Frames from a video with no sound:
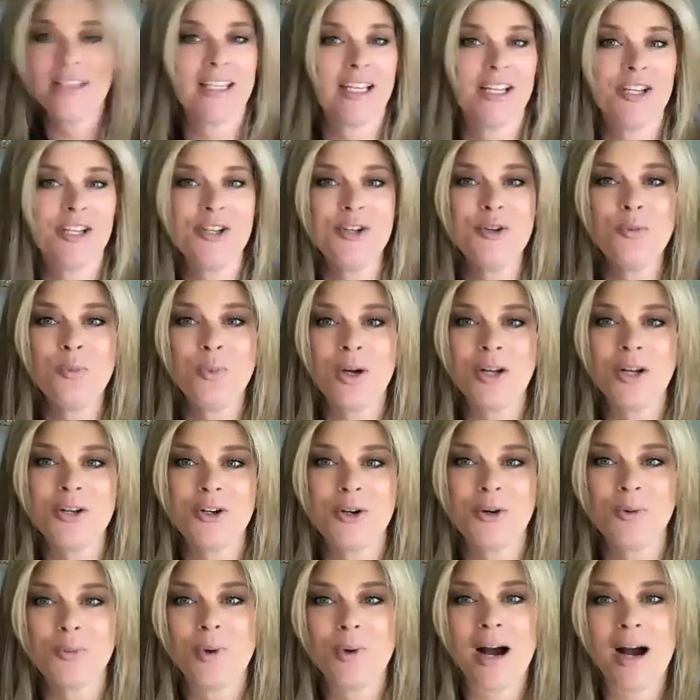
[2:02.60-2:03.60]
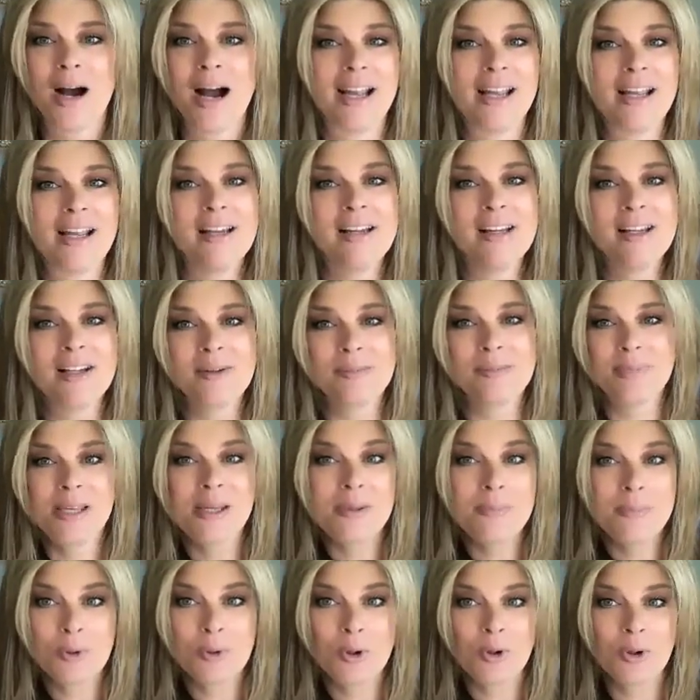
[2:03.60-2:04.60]
of it, then you wonder why
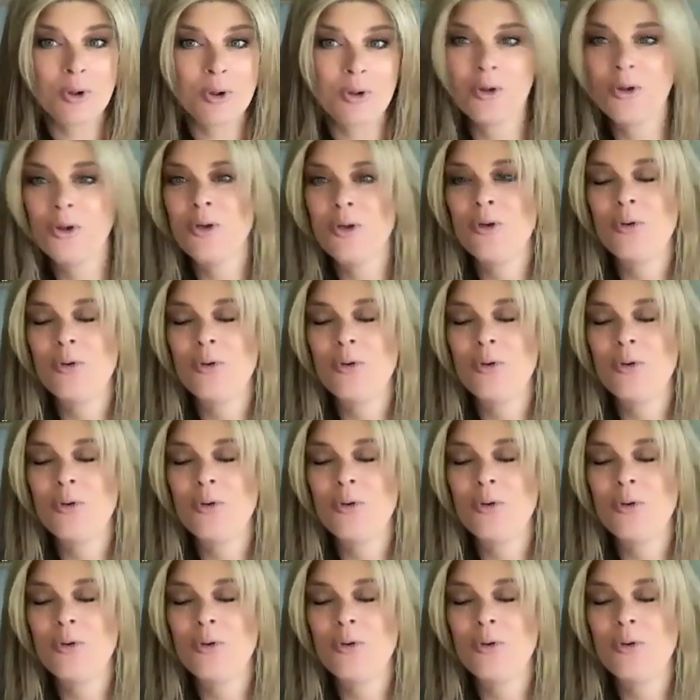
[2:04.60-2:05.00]
people